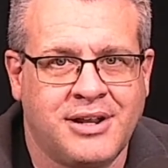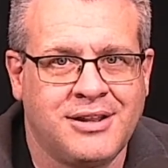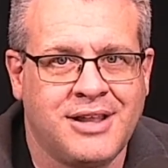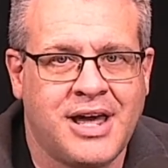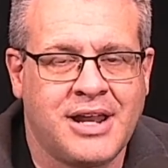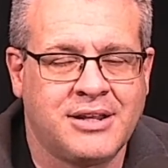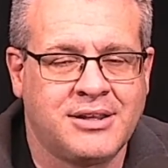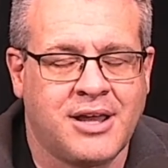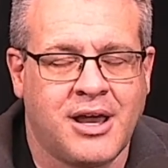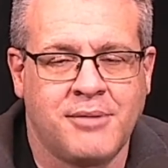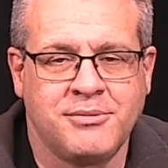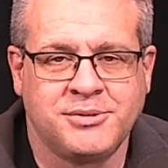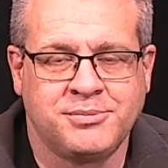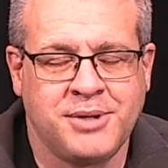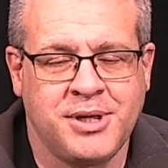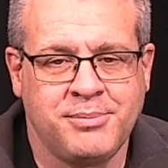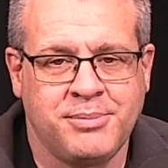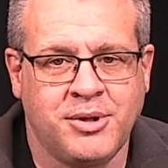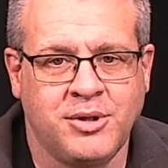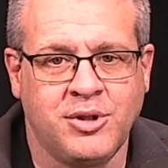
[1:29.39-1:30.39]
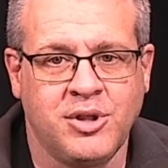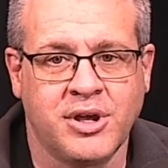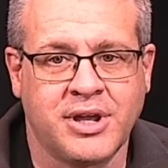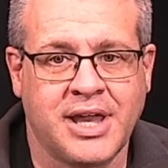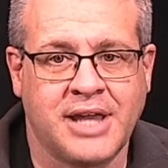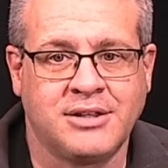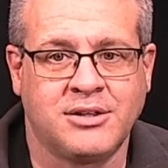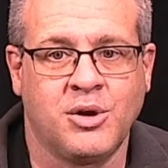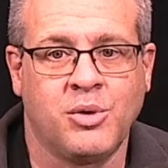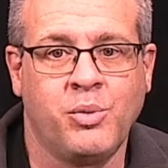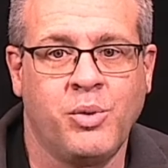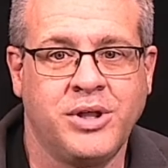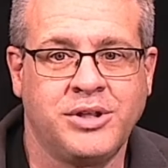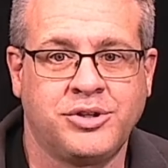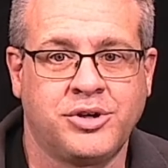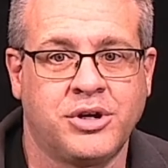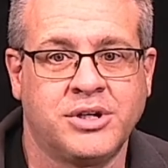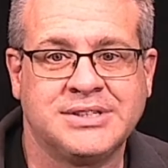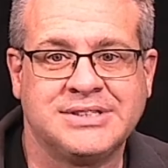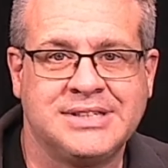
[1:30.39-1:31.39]
A lot of times people look at the
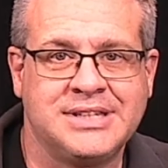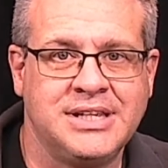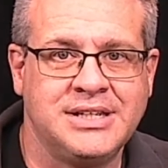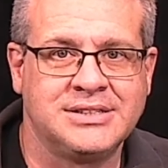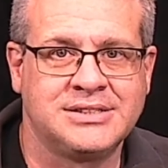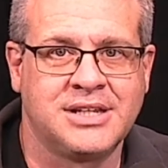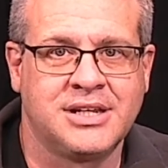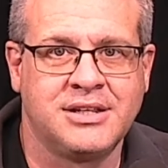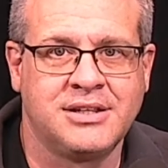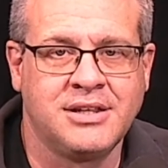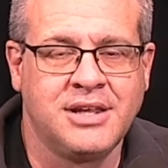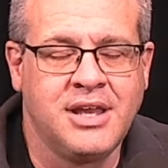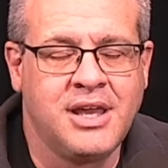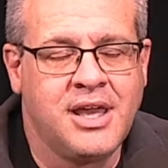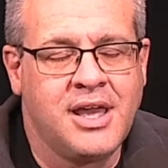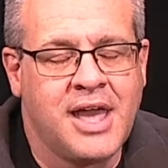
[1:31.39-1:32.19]
winter season